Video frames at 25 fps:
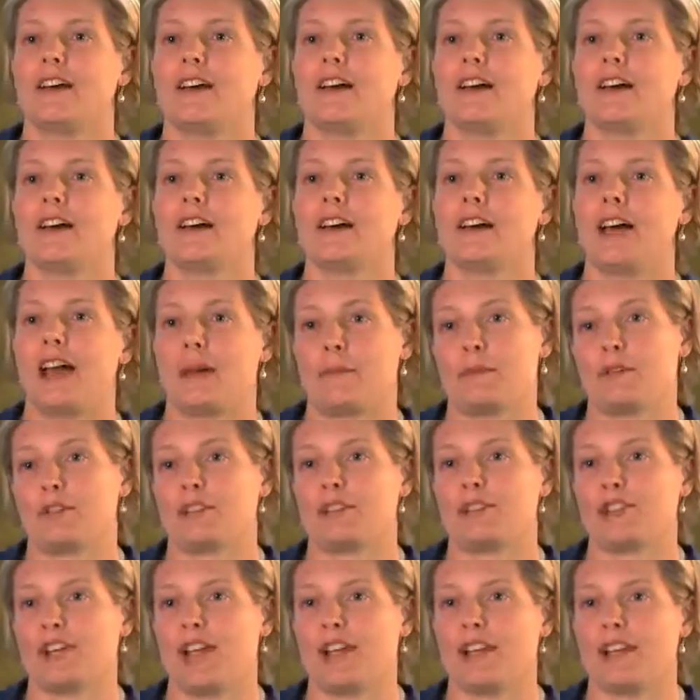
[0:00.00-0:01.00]
an
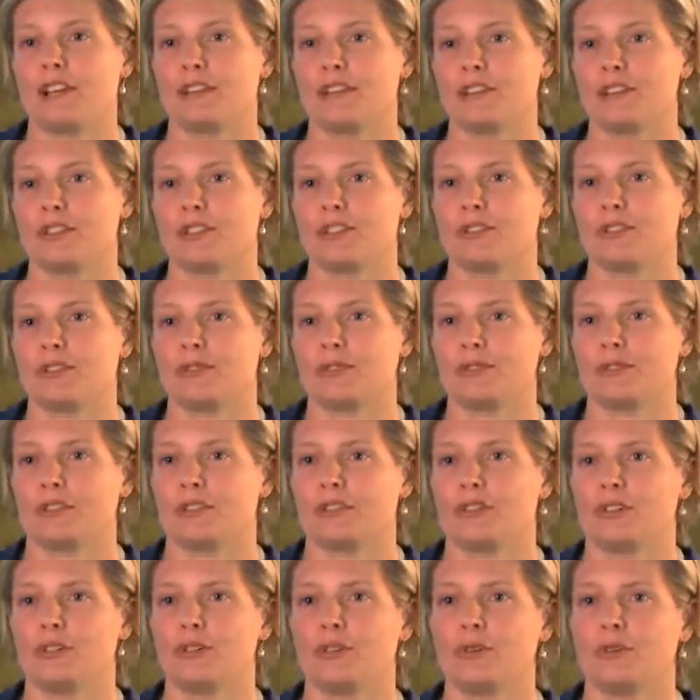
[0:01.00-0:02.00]
amateur cellist
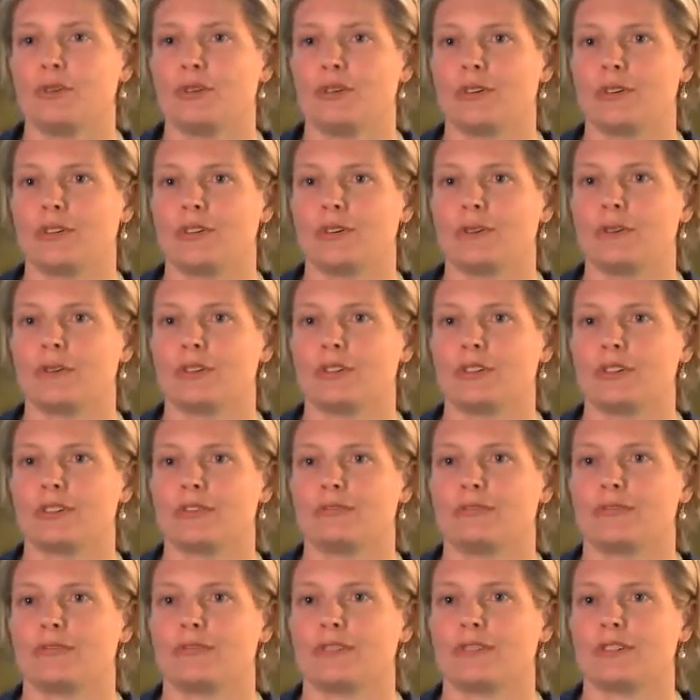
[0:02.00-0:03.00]
who was a
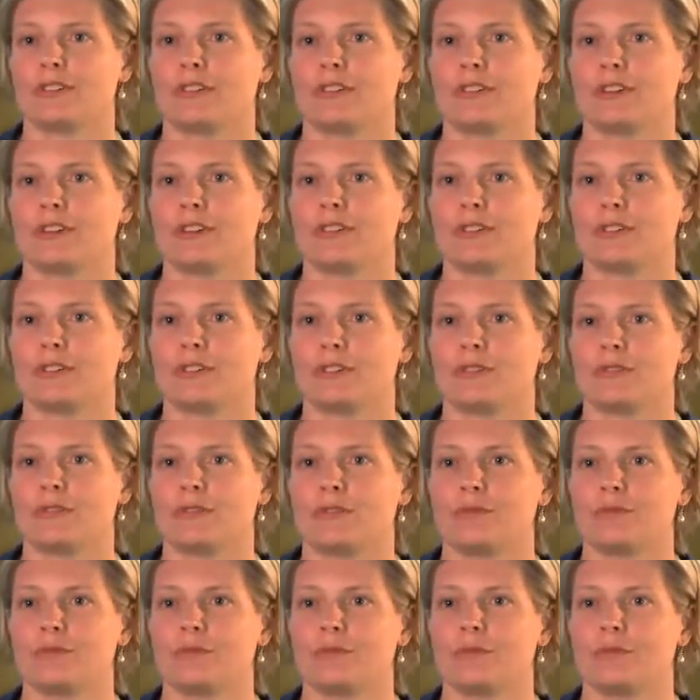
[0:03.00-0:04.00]
sort of
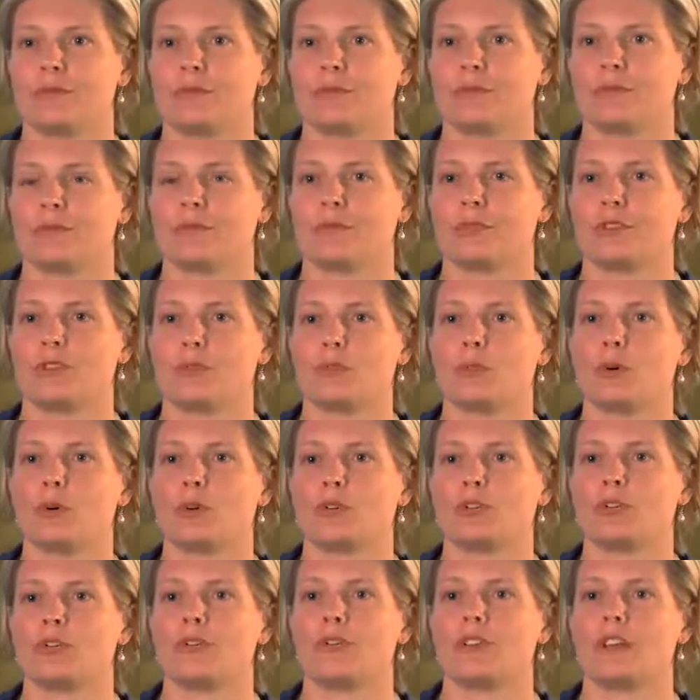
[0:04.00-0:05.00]

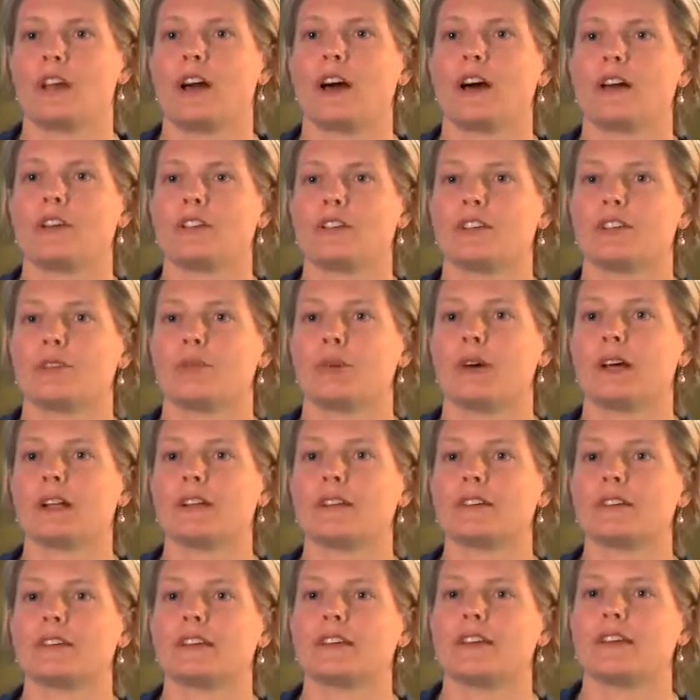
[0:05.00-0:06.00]
supporter of the arts as
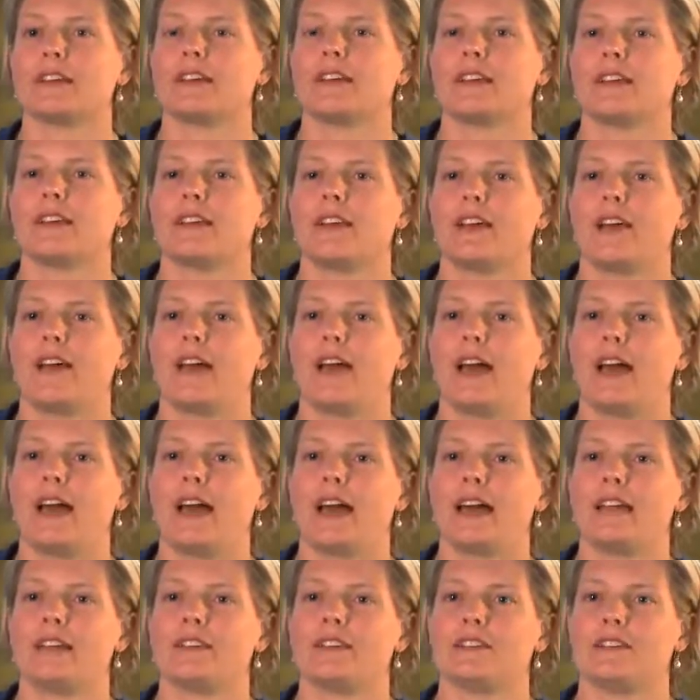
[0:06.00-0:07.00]
well,
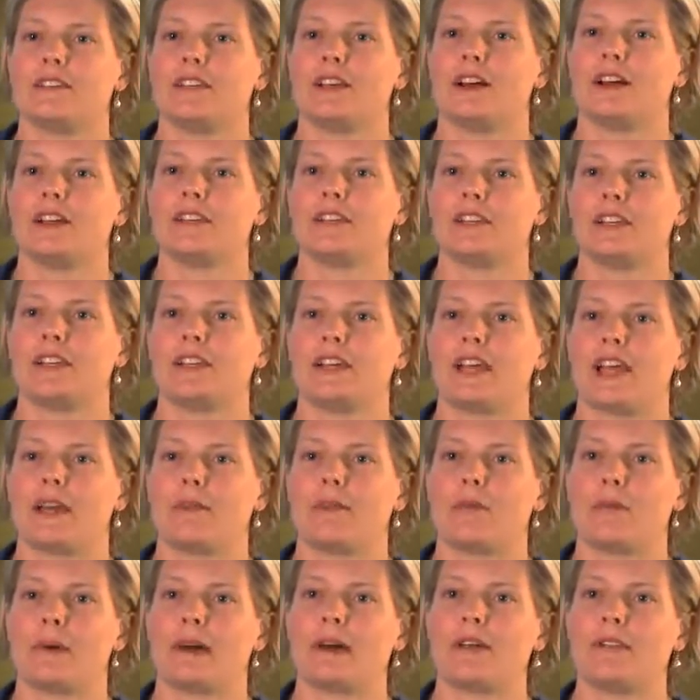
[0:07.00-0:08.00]
and the idea came
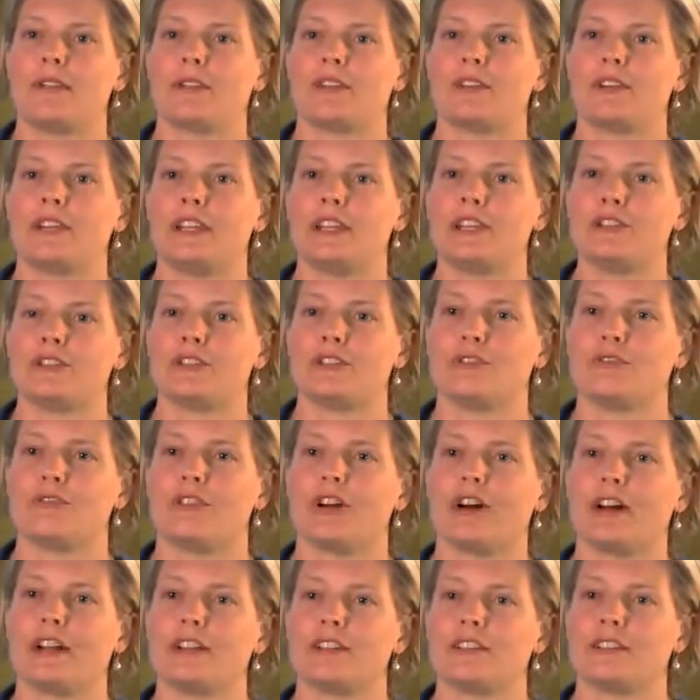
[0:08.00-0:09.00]
about that he should
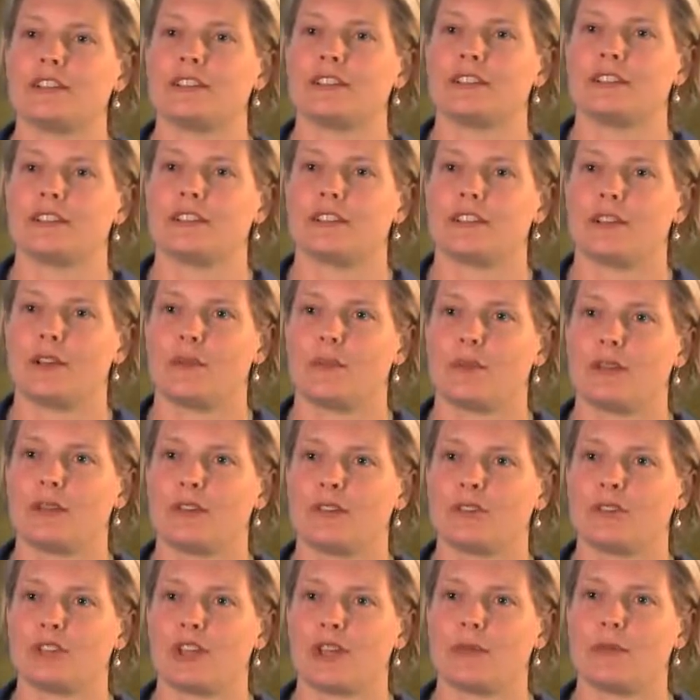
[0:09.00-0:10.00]
write a piece
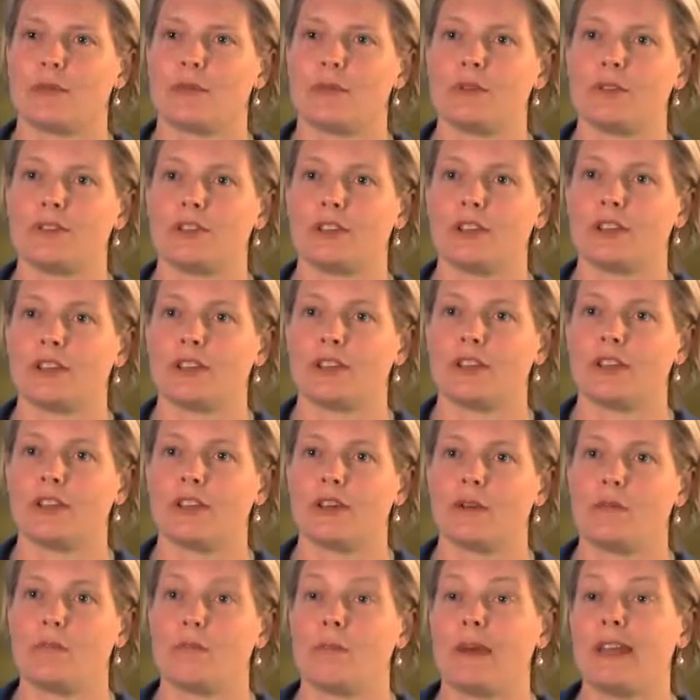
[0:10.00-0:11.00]
of chamber music
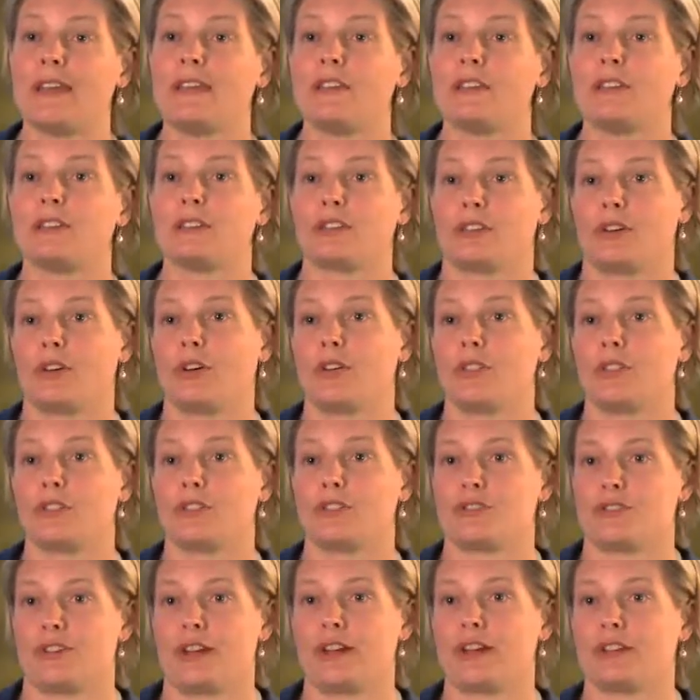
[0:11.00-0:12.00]
based on the
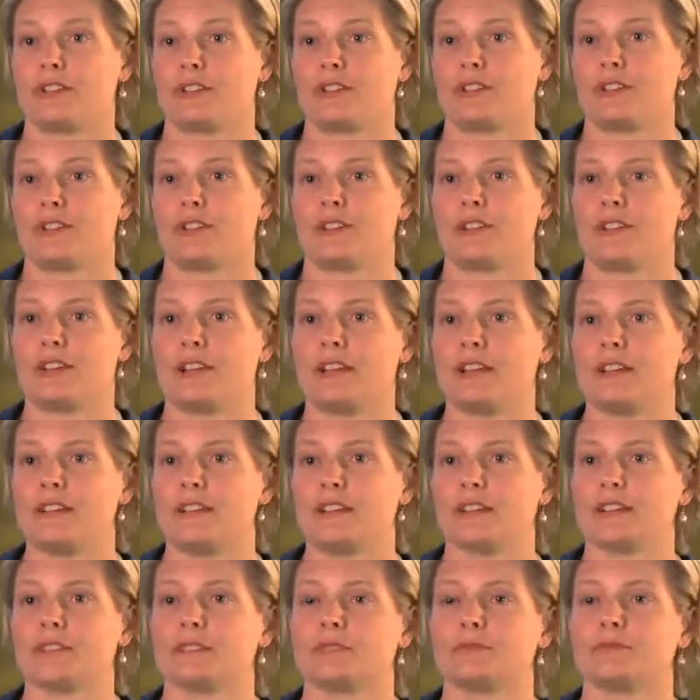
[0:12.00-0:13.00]
Trout, the
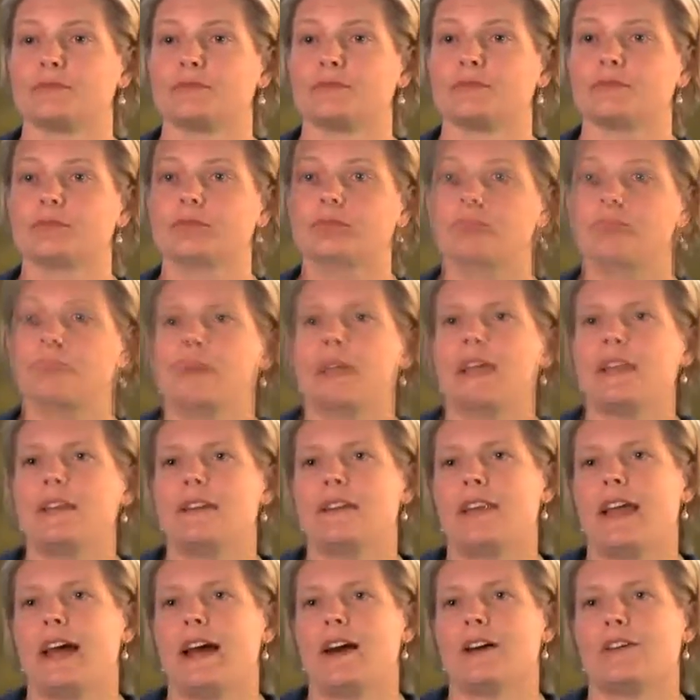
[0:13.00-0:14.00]
leader. It
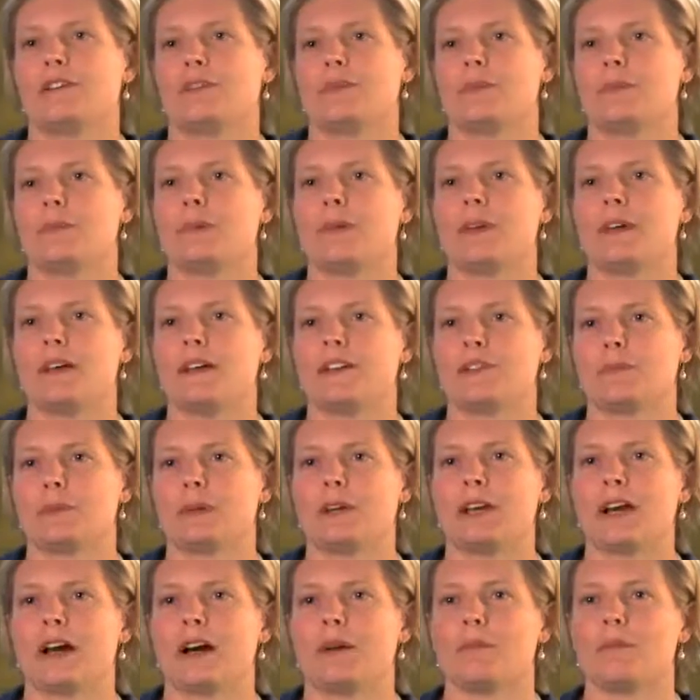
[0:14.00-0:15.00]
now has
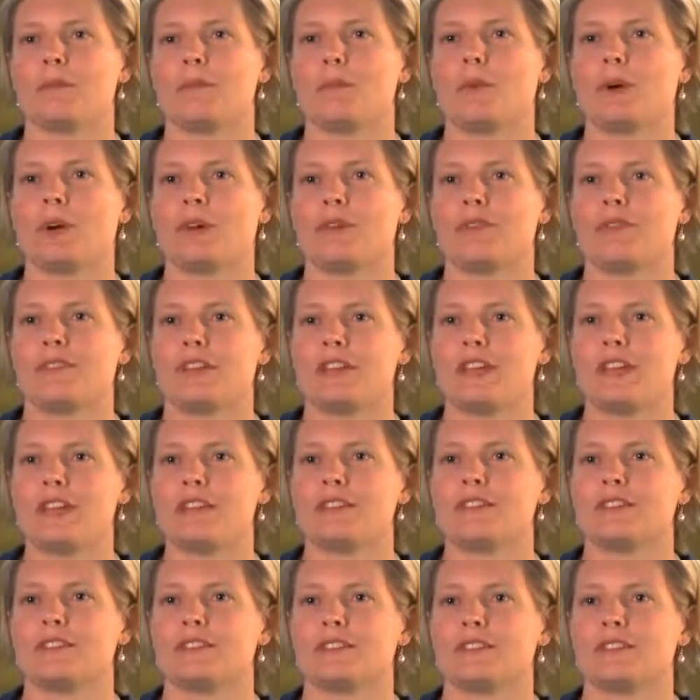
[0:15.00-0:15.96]
become one of the